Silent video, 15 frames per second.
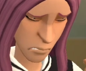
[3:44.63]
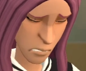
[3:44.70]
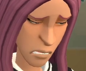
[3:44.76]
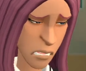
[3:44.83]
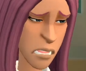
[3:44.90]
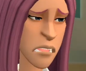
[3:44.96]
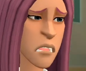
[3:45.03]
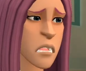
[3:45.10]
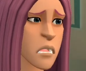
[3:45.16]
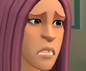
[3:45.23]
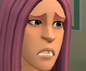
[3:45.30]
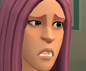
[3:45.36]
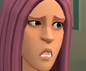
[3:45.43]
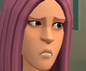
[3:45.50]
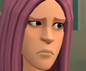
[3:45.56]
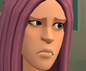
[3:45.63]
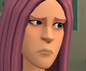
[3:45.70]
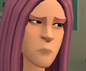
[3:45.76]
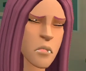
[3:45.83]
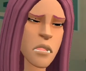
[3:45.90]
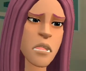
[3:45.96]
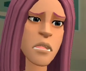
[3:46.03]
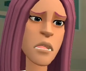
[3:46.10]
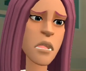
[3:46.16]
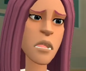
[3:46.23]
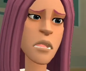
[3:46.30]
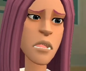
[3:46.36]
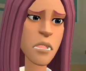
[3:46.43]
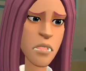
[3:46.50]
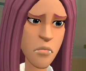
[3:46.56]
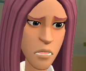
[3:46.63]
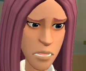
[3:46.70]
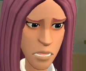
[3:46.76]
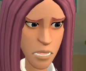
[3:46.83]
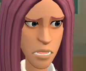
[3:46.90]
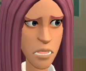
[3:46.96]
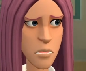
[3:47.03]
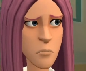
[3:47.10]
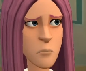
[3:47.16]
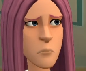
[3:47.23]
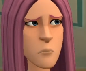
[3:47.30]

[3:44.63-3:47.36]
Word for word: I'll never call my brother idiot ever again.